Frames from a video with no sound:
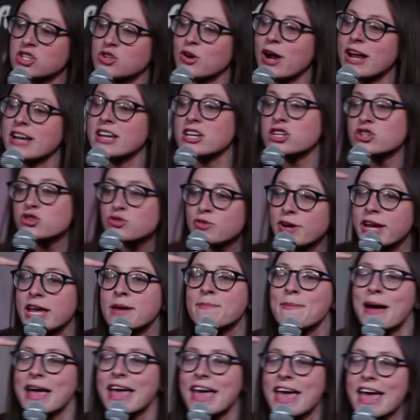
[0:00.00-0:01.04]
Trying to
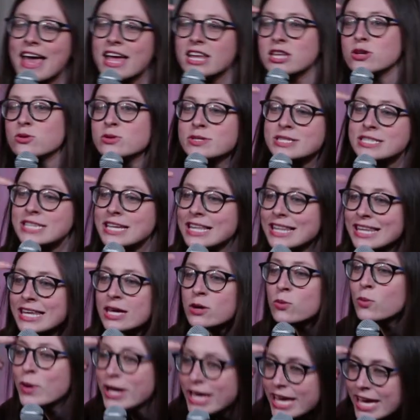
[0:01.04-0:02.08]
shrink my head, you
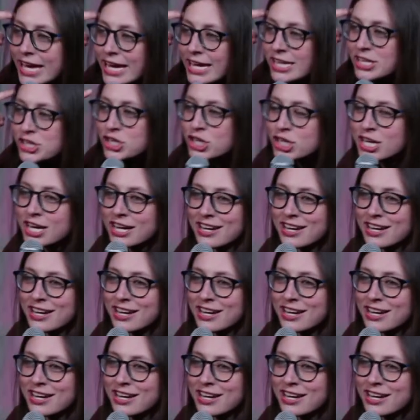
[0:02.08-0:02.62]
silly witch.